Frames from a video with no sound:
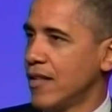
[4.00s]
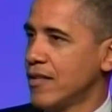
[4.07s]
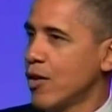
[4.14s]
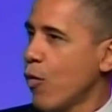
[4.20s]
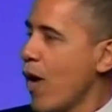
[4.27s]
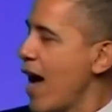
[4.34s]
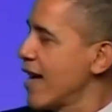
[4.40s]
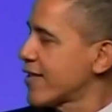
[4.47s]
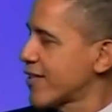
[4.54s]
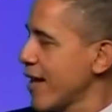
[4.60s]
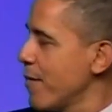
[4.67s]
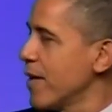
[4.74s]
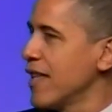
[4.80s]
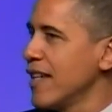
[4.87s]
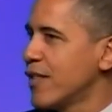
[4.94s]
to watch
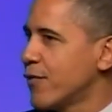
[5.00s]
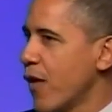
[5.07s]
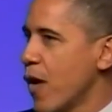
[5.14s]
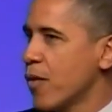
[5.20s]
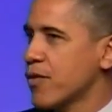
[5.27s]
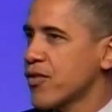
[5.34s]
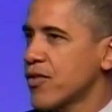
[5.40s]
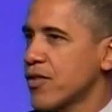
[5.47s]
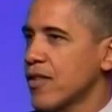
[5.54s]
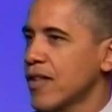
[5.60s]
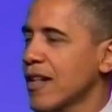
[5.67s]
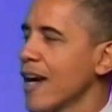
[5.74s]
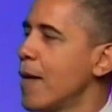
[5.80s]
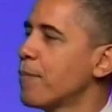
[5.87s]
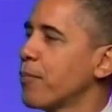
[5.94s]
some of these folks
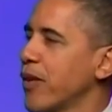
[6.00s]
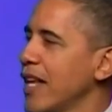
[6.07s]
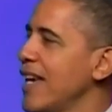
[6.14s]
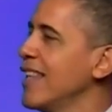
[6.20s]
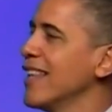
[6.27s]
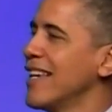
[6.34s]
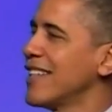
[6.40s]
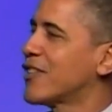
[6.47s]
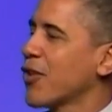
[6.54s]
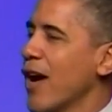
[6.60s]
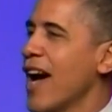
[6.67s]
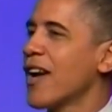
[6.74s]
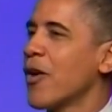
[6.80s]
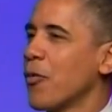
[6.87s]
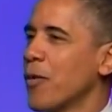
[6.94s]
completely
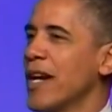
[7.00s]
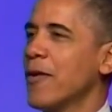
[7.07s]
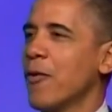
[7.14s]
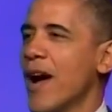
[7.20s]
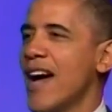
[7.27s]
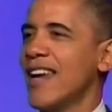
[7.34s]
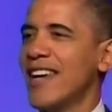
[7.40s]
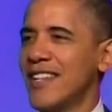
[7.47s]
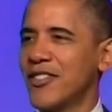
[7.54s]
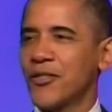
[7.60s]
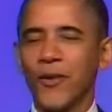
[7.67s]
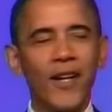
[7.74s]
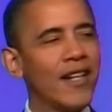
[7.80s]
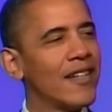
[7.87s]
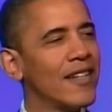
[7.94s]
try to rewrite
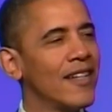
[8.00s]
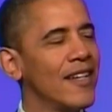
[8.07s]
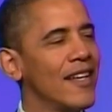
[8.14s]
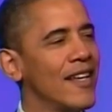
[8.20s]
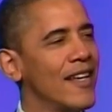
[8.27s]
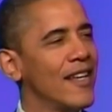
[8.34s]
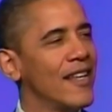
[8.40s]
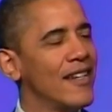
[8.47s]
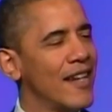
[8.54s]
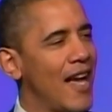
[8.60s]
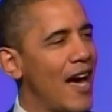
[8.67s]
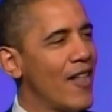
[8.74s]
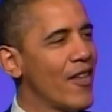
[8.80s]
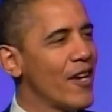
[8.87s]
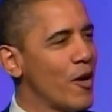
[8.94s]
history
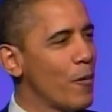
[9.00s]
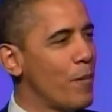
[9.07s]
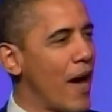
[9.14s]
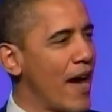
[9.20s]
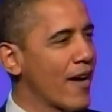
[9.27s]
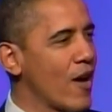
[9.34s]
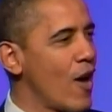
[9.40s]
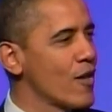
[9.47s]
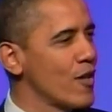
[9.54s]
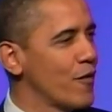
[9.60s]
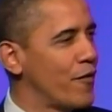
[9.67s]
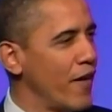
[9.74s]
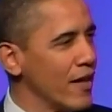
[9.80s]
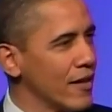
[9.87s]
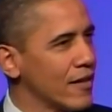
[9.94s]
now that you're back on your
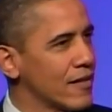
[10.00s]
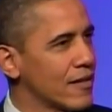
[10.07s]
feet.